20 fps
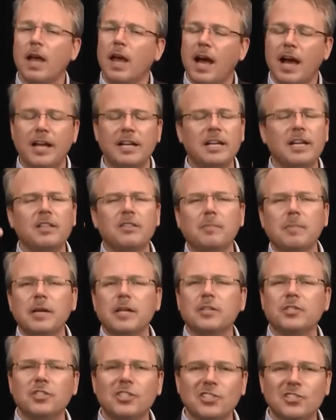Had to either
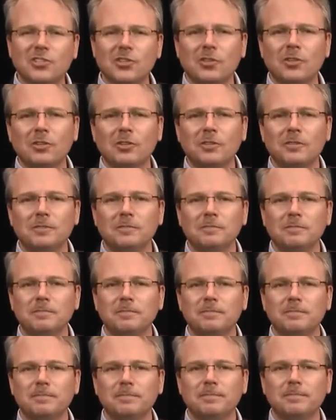be a sister
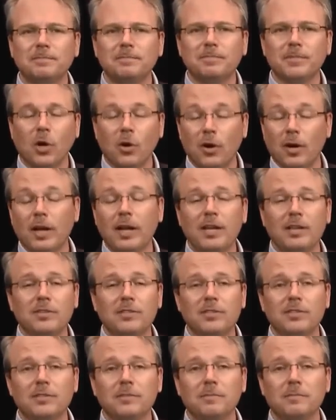or a
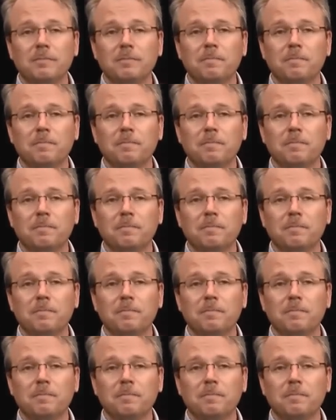niece.